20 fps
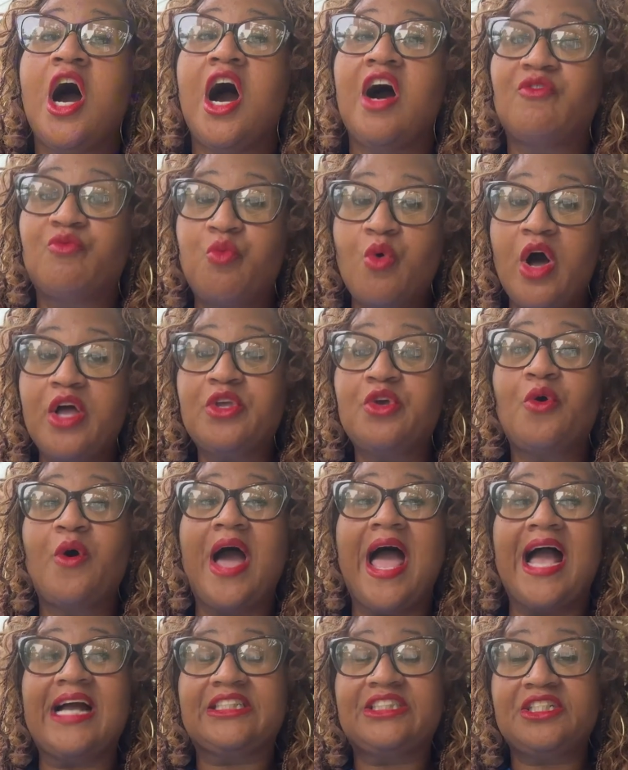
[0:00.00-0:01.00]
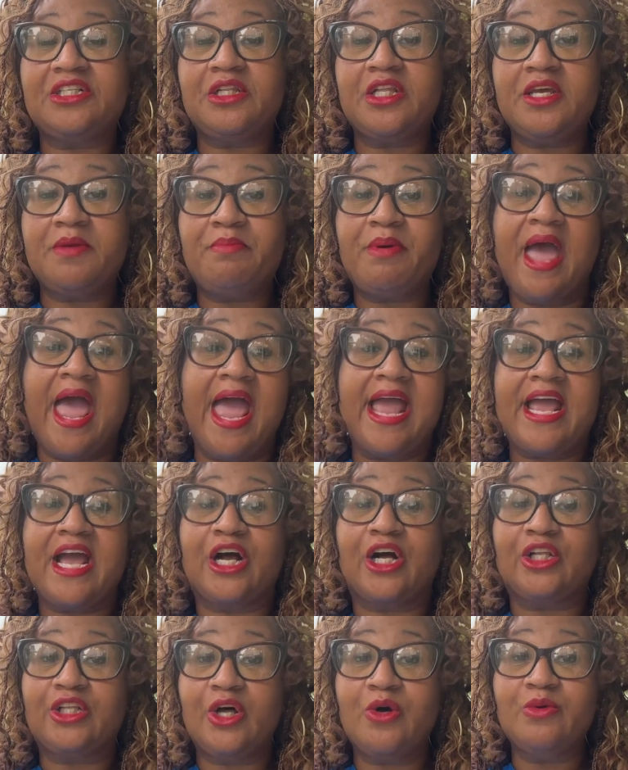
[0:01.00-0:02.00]
of what you'll actually pay
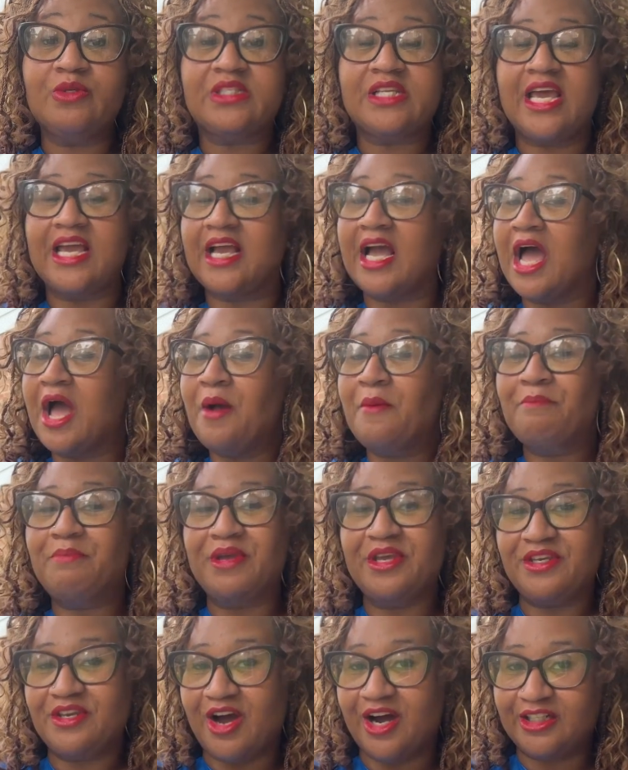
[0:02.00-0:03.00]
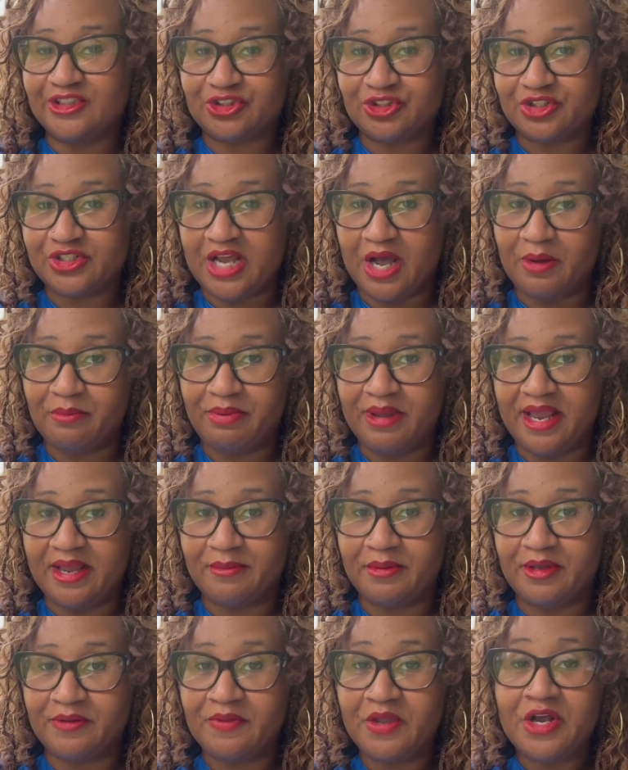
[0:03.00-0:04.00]
at closing beyond your down
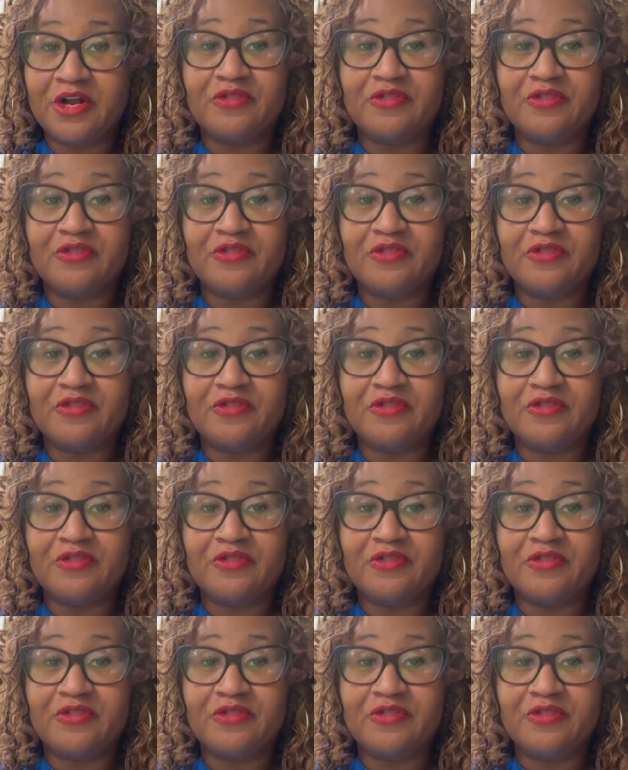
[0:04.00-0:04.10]
payment.